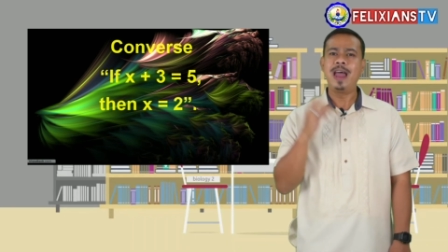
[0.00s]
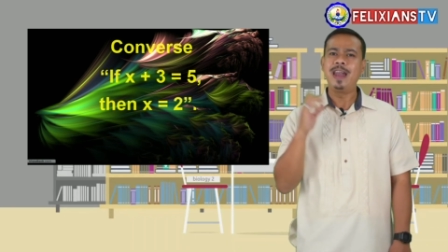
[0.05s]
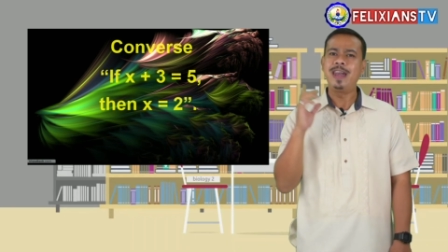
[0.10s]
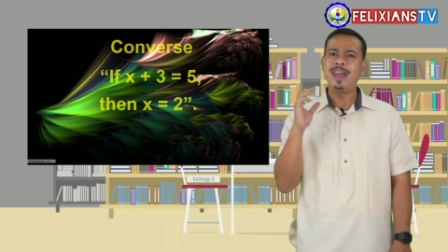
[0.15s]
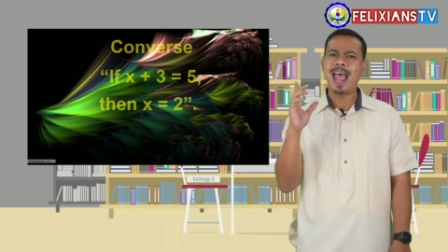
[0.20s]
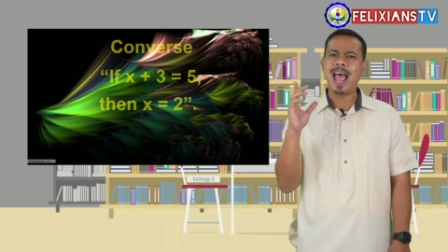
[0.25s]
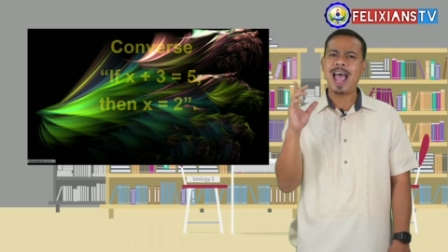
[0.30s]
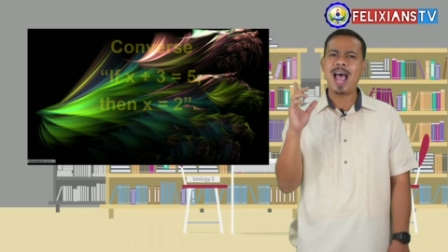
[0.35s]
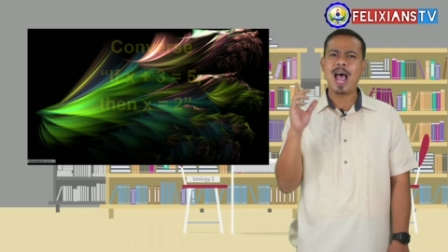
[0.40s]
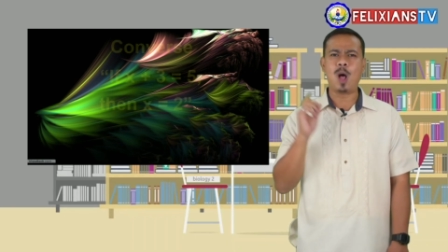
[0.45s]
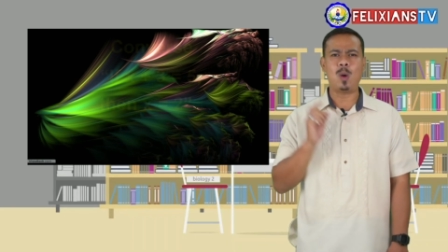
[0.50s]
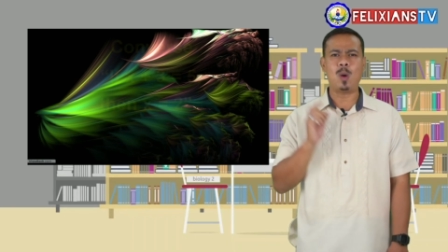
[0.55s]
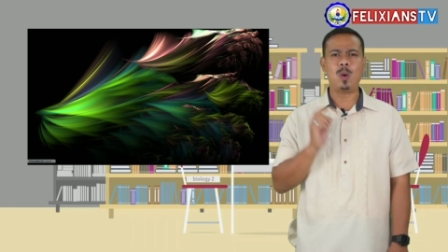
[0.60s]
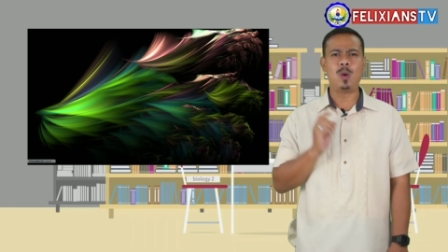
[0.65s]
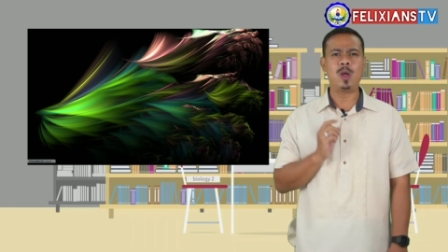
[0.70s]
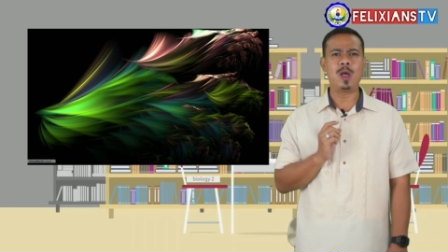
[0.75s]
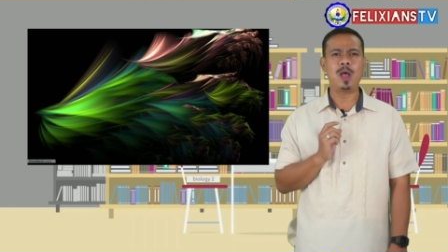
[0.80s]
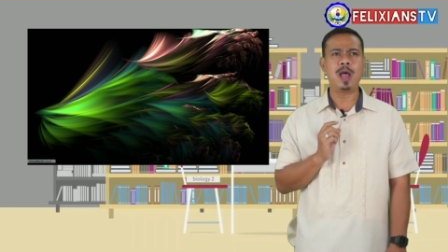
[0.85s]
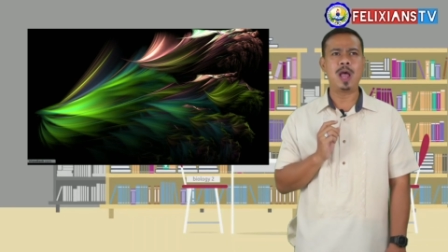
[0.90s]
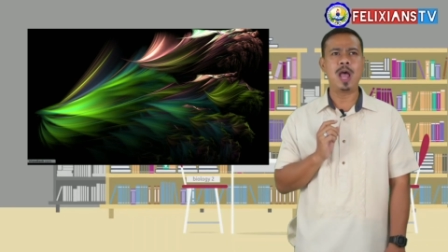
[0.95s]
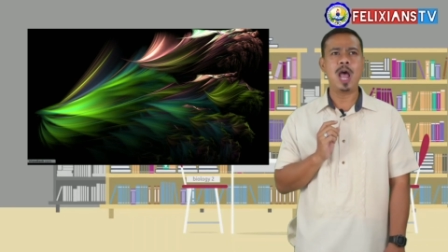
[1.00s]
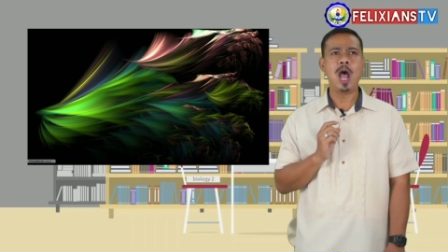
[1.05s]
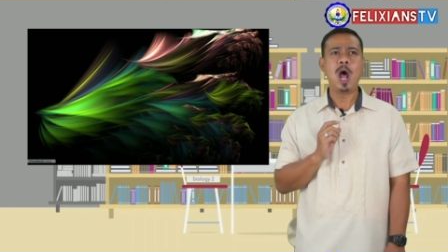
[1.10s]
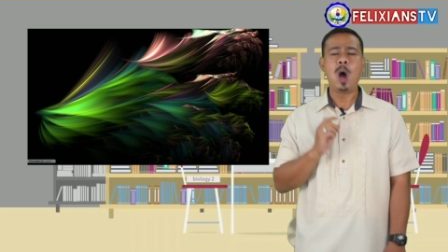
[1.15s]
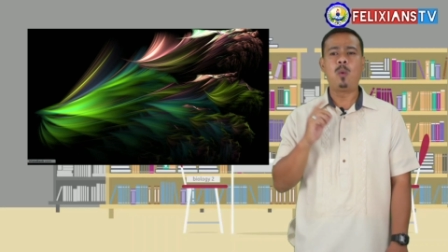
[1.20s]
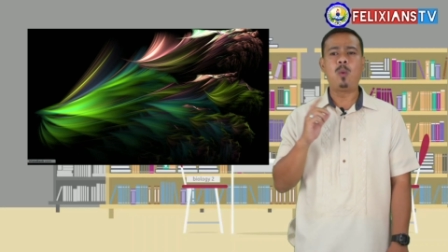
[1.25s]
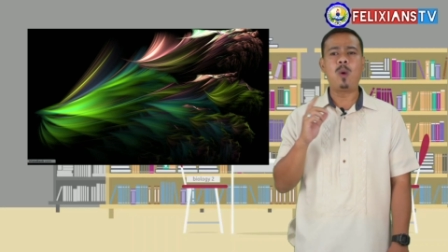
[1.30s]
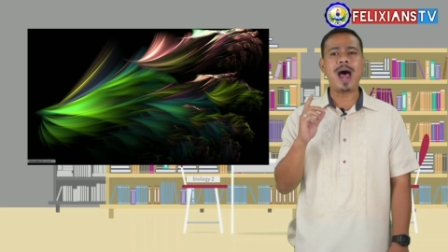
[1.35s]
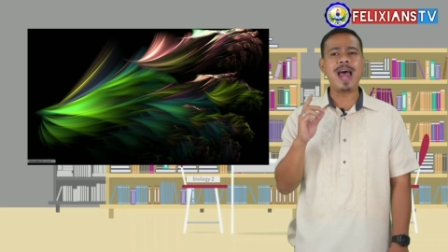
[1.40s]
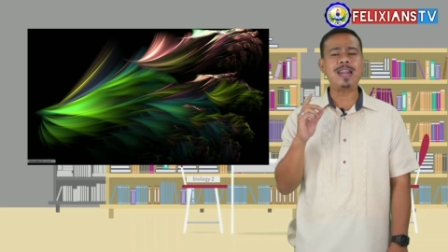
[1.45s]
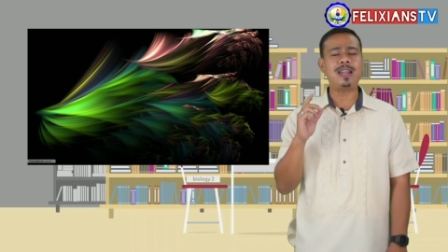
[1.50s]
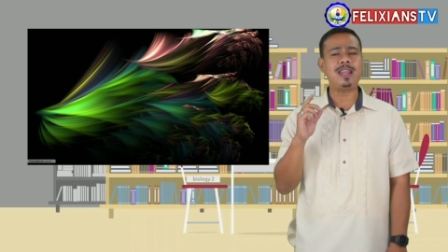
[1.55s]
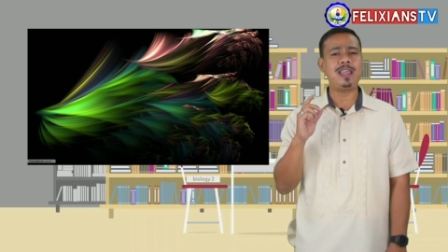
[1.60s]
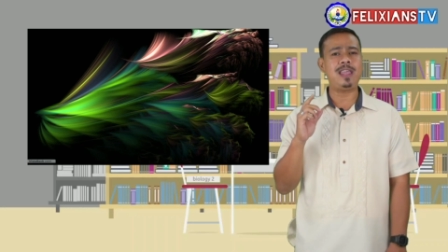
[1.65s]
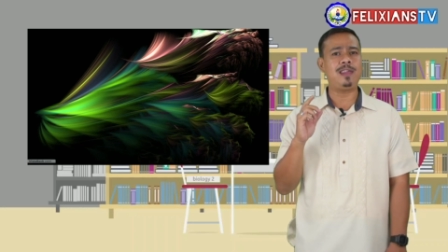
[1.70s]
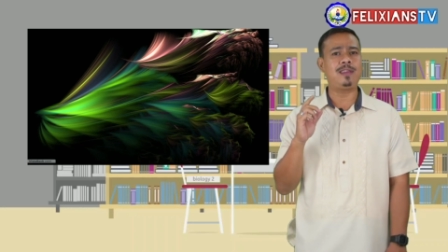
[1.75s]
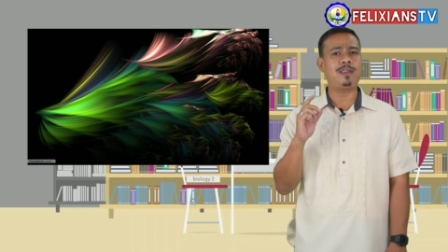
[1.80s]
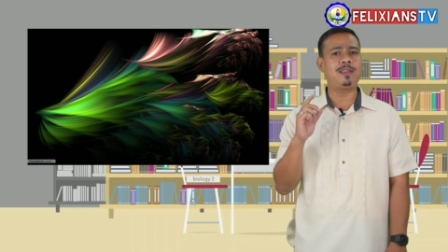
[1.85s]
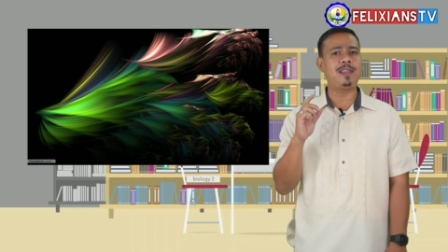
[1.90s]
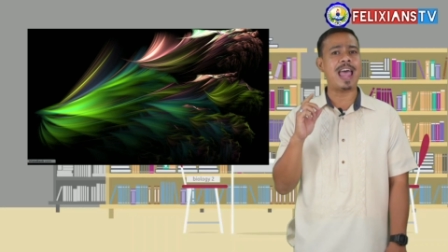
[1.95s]
Now, what
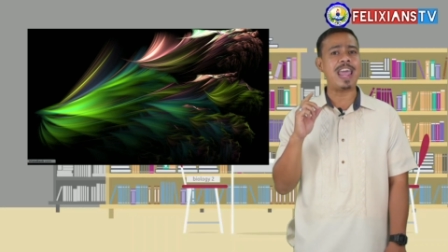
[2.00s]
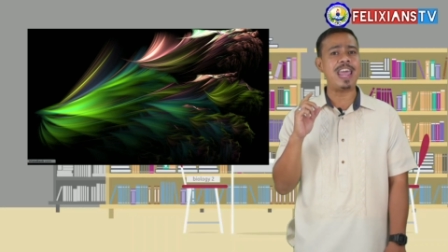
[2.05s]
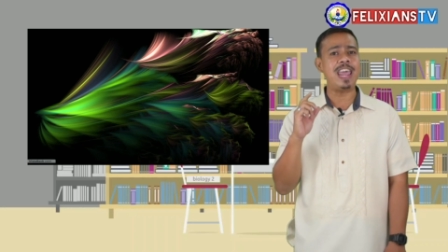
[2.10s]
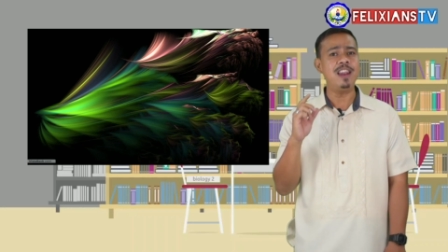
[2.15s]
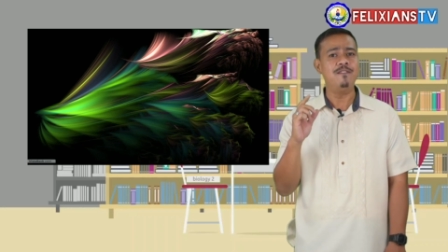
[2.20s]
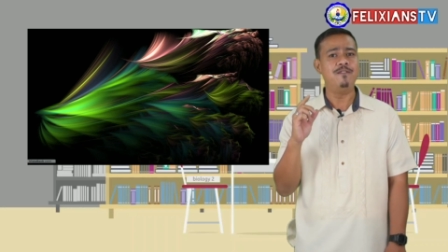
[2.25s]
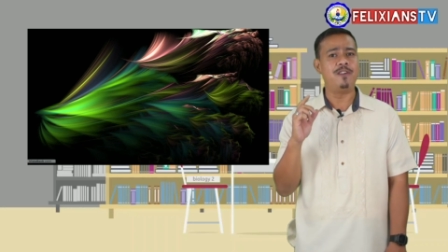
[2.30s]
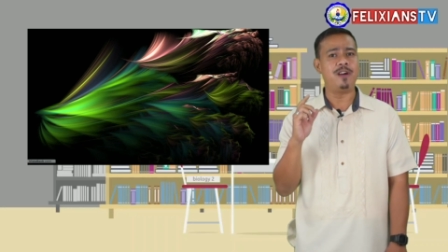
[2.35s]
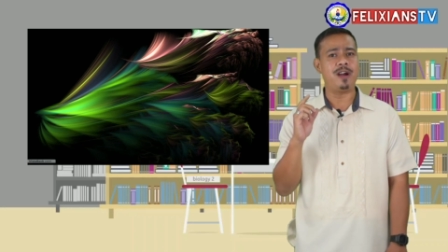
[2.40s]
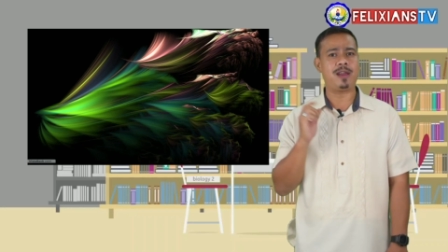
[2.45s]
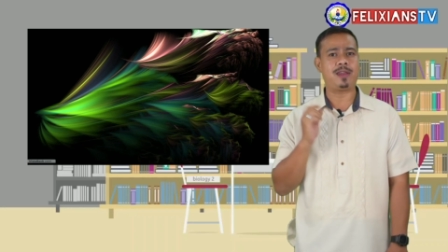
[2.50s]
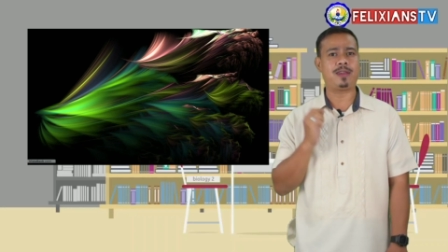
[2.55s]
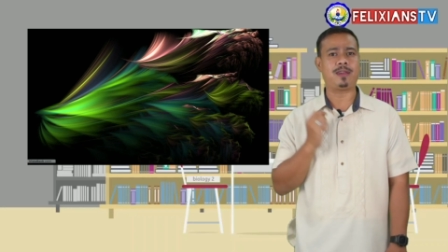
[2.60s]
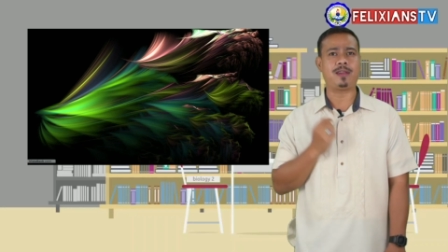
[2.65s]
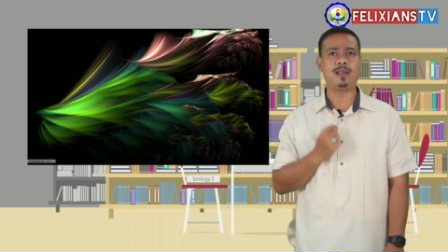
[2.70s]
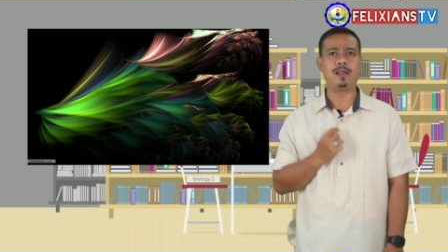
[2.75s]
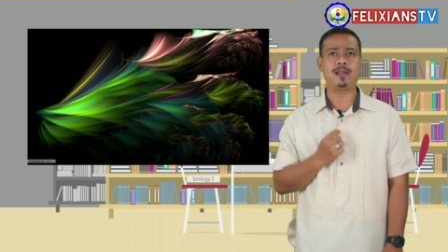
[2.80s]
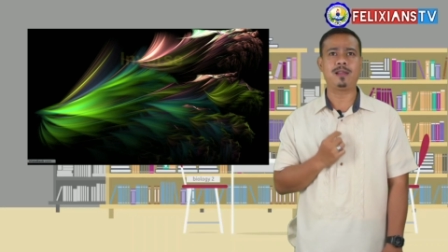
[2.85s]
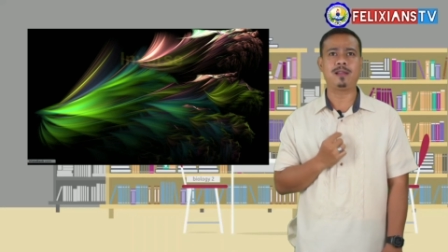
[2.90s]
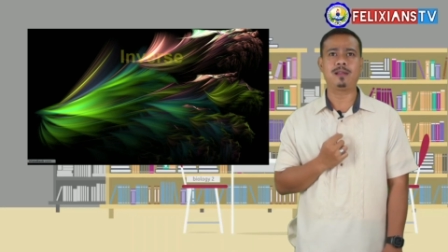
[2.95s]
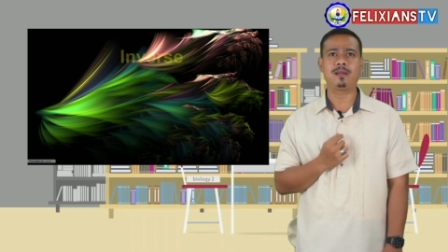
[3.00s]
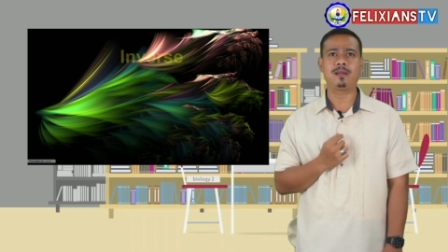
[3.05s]
is the inverse?